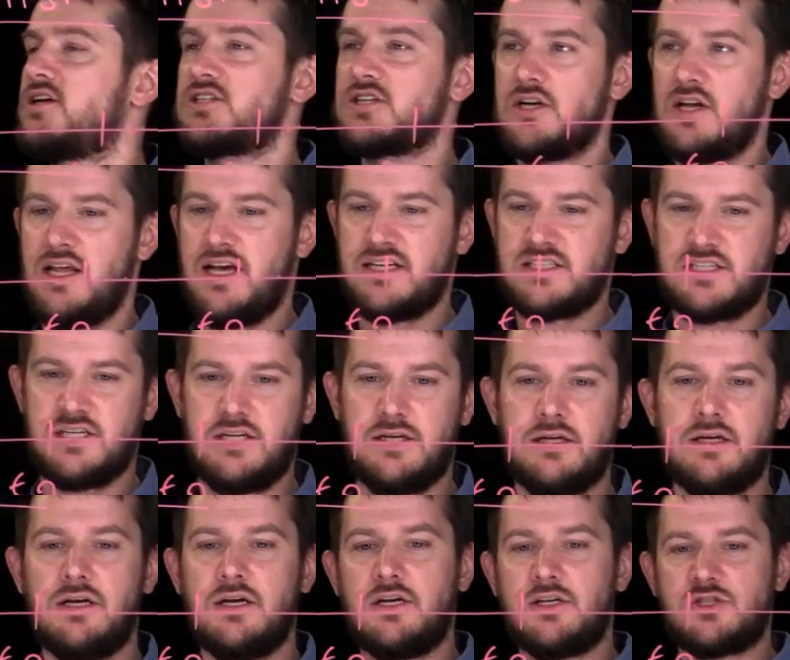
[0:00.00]
a lesson.
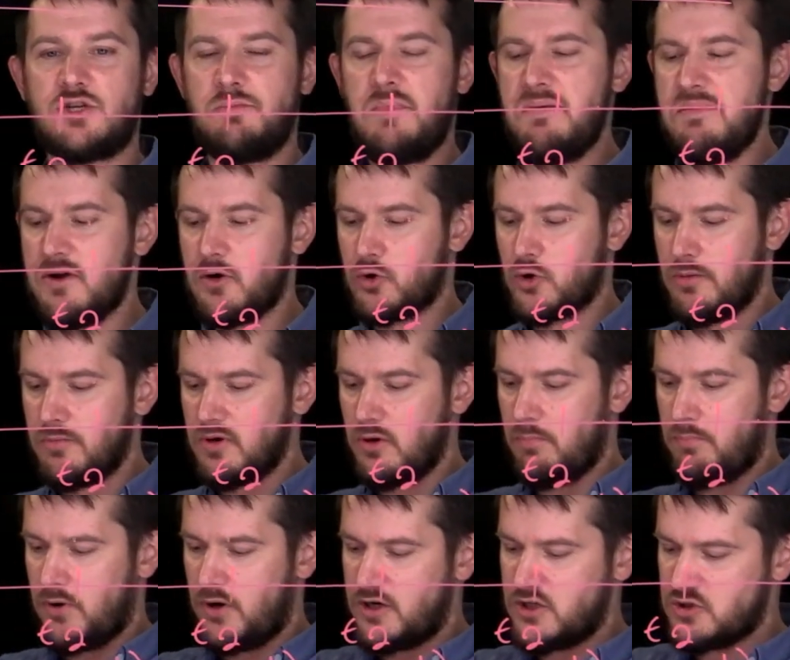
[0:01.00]
So maybe criminal
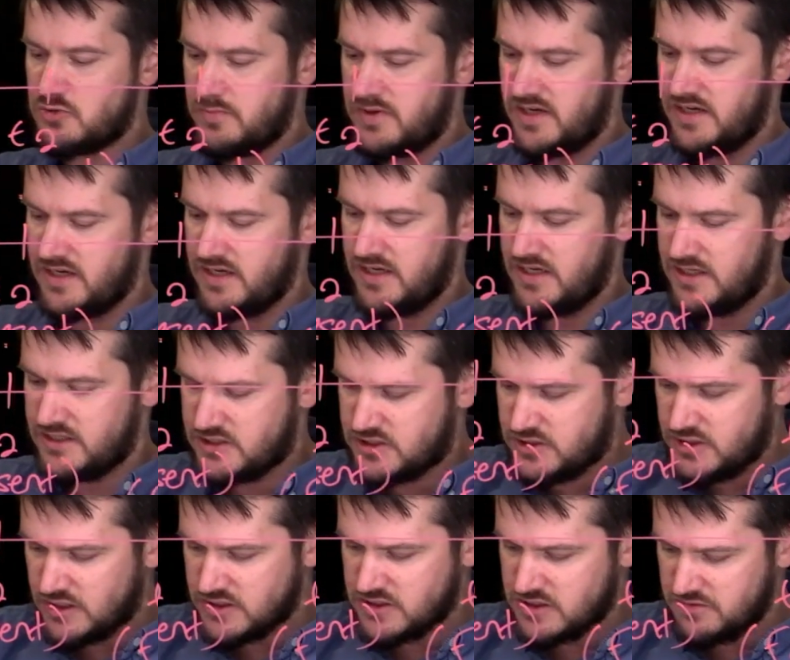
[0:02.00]
punishment is
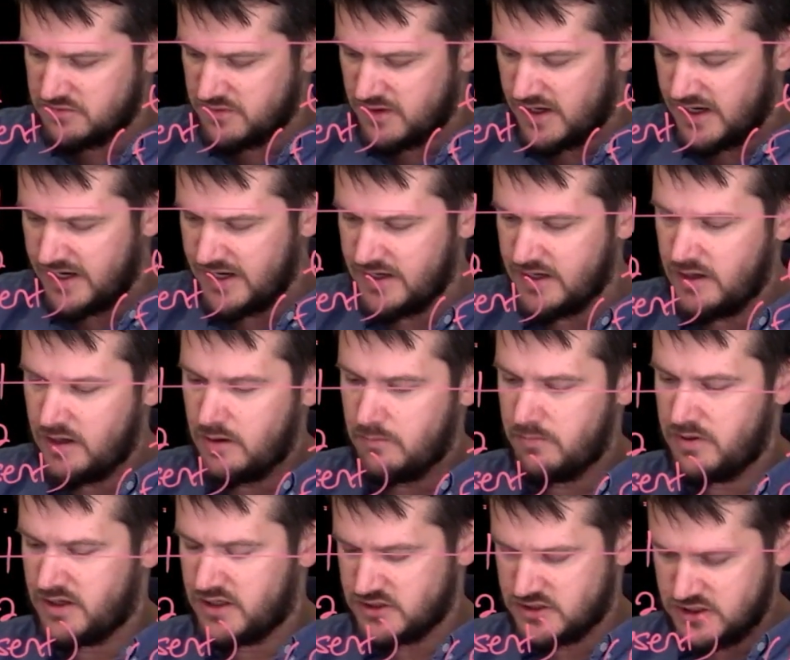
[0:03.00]
justified
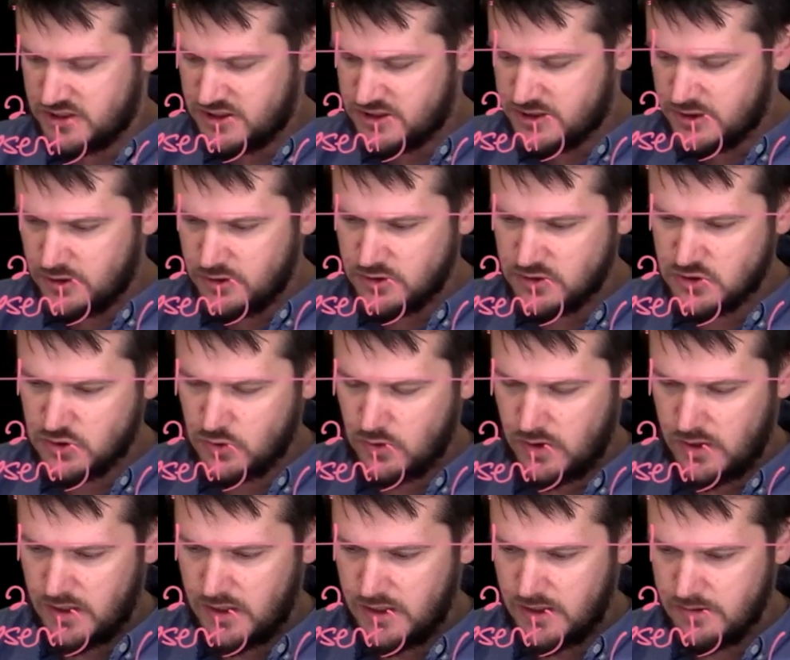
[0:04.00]
because it deters
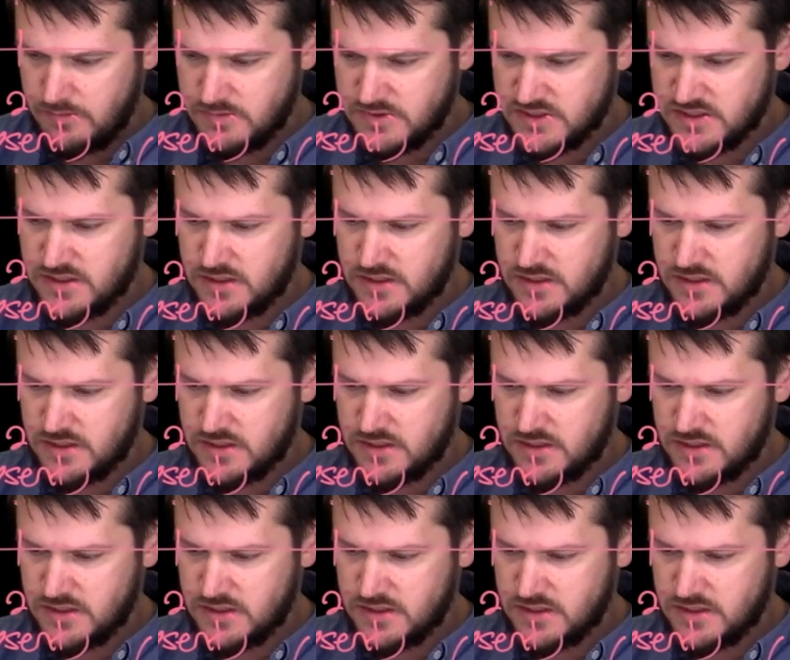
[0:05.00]
crimes,